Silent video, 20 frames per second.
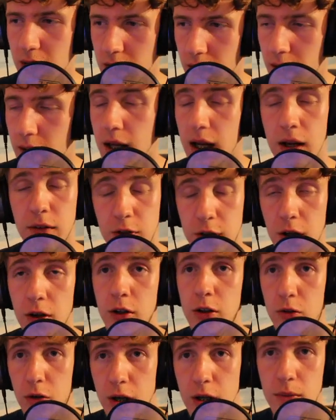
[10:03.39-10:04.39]
If you don't
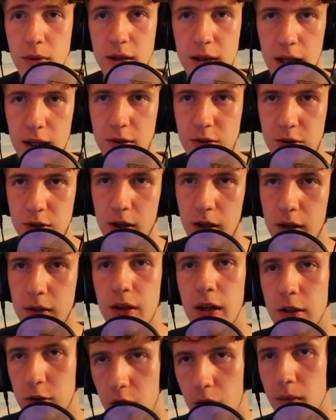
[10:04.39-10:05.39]
agree with this, then
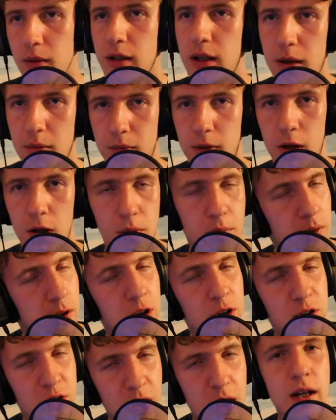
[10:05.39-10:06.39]
comment down below, because
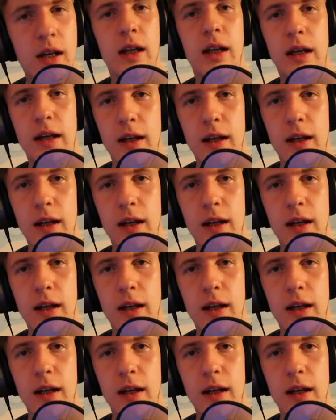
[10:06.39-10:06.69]
sadly,